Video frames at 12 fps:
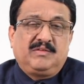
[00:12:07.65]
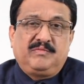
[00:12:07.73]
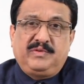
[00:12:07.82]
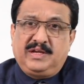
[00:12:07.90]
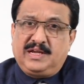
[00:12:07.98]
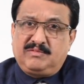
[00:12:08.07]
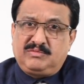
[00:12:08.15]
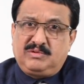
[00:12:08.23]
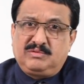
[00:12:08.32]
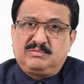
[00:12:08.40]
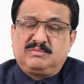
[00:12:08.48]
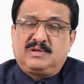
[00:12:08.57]
we have
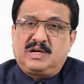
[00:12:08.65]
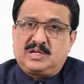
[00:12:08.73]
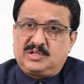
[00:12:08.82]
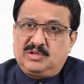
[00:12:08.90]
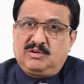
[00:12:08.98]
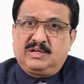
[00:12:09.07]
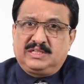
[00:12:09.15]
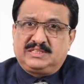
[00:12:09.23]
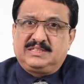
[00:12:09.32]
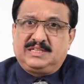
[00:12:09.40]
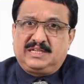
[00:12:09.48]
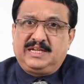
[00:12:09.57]
to acknowledge
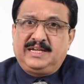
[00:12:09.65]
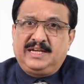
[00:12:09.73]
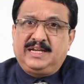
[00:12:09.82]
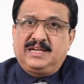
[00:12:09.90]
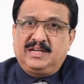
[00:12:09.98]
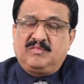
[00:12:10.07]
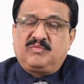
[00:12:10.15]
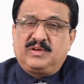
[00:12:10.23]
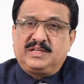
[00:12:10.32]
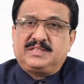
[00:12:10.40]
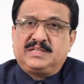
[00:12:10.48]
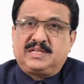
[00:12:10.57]
that Indian
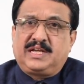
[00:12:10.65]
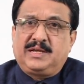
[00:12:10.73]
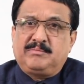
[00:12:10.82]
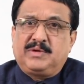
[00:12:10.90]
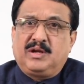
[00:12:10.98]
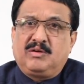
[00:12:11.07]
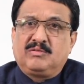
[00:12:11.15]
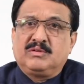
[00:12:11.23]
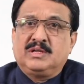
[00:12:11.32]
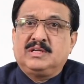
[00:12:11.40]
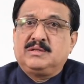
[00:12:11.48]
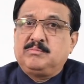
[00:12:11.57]
inflation came down
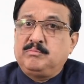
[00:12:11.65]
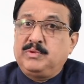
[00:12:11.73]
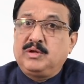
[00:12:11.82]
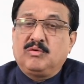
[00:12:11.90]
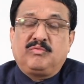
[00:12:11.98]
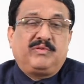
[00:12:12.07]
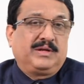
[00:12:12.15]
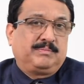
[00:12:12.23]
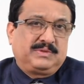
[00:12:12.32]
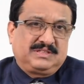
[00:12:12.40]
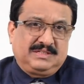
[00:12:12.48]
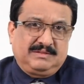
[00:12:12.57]
below
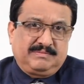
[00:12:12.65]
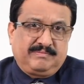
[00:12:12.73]
5%.